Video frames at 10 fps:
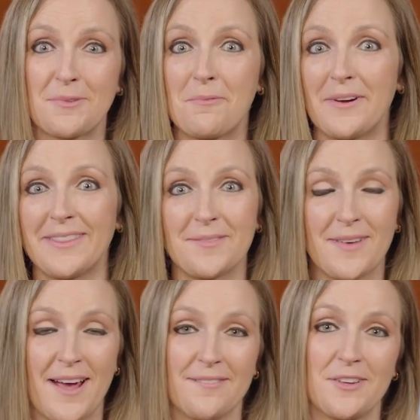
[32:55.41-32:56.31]
We want them
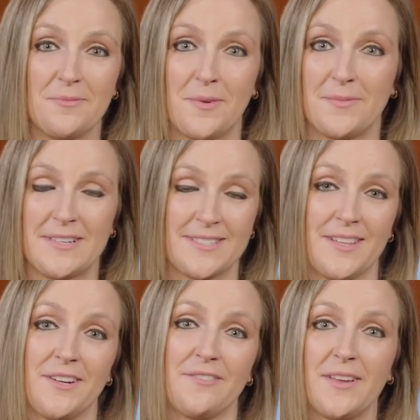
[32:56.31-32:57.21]
to have good memories
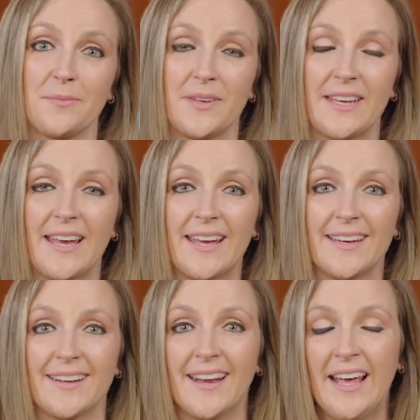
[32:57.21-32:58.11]
of their family.
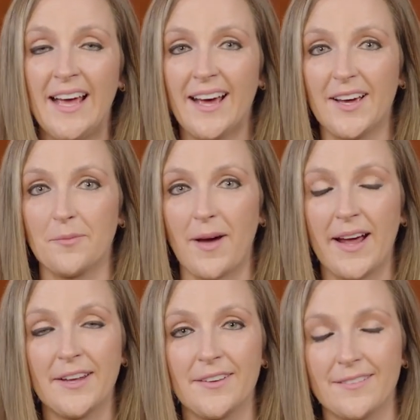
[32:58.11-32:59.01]
And
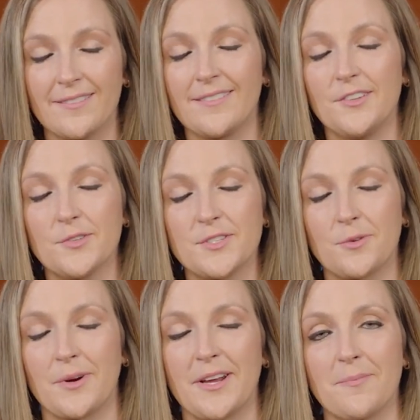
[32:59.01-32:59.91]
I used
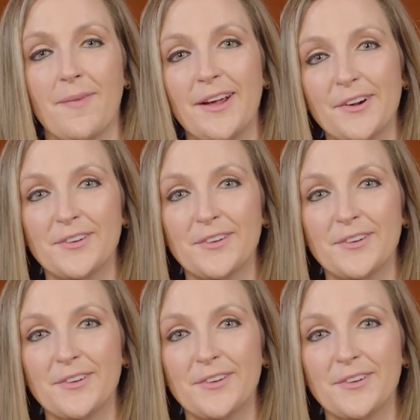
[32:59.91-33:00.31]
to work at Meyer